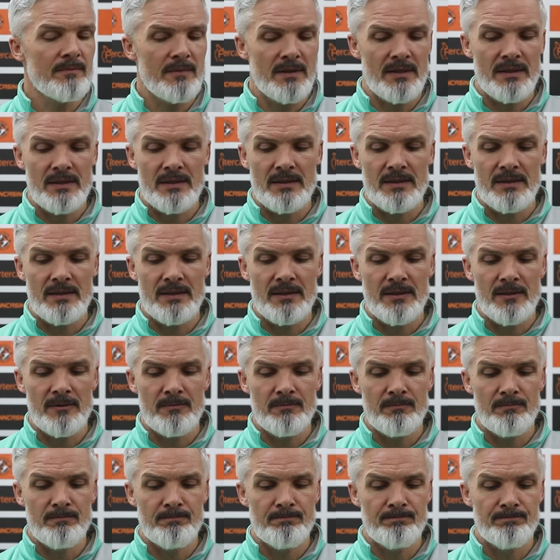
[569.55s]

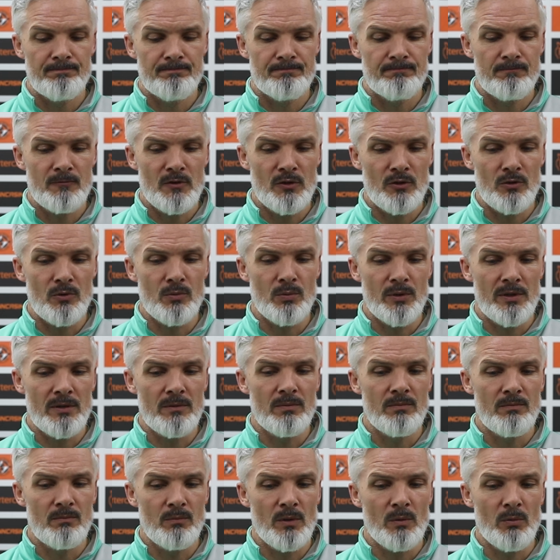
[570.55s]
And, you know, we
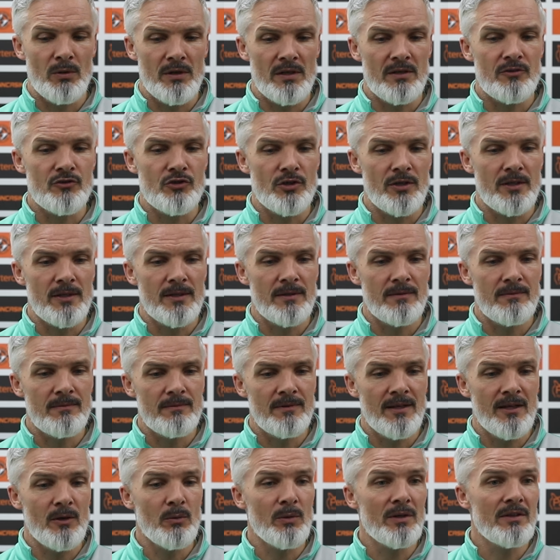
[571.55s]
want to try and
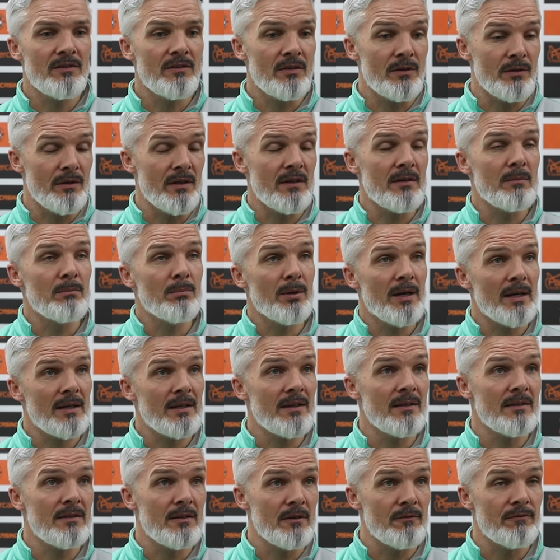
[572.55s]
now integrate him
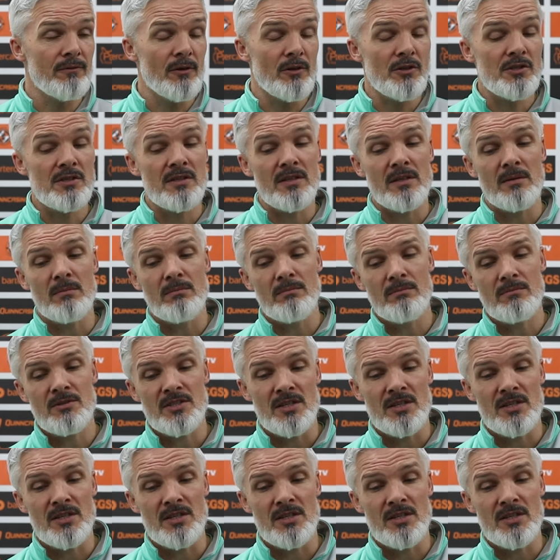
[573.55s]
back into the first team,